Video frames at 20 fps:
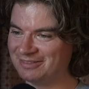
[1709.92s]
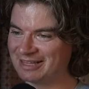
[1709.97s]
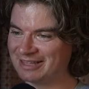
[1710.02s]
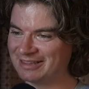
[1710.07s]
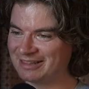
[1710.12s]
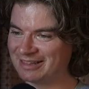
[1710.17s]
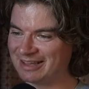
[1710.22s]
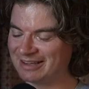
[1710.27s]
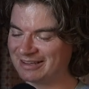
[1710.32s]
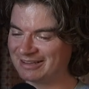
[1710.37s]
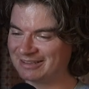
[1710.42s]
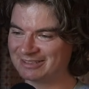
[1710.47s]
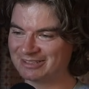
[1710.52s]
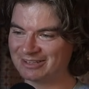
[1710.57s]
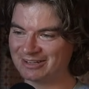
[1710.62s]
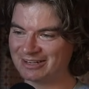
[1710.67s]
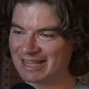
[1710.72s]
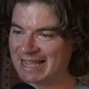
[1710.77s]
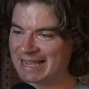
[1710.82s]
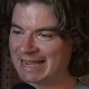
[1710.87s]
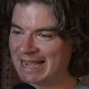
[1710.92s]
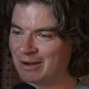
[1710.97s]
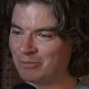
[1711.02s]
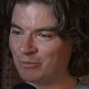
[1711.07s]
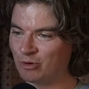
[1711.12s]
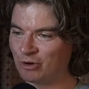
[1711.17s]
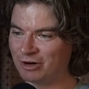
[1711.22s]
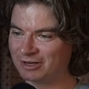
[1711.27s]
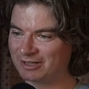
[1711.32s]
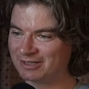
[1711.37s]
then like started to hang
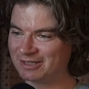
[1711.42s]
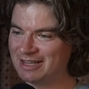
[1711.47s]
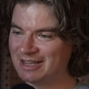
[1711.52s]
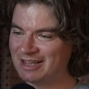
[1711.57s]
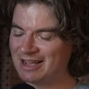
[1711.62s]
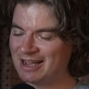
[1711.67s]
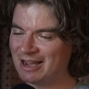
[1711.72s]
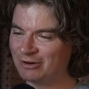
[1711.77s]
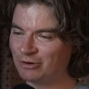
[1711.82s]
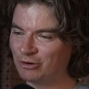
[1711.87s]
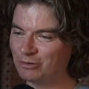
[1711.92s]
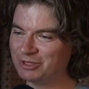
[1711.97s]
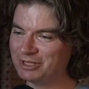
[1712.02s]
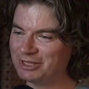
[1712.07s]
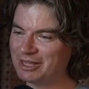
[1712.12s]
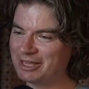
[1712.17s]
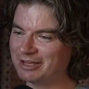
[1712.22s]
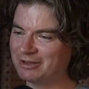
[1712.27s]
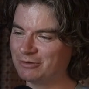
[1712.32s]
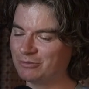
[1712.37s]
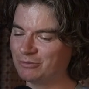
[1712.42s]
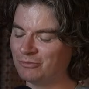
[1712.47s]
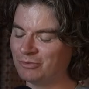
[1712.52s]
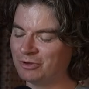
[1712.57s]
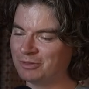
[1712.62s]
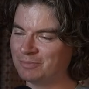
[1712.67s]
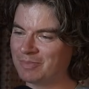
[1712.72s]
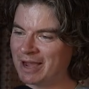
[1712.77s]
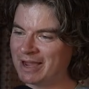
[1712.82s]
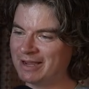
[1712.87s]
out more. I normally like
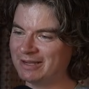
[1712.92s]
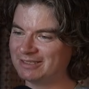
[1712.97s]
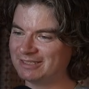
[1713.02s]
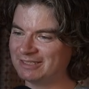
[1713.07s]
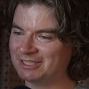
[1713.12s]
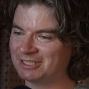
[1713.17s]
with bikes,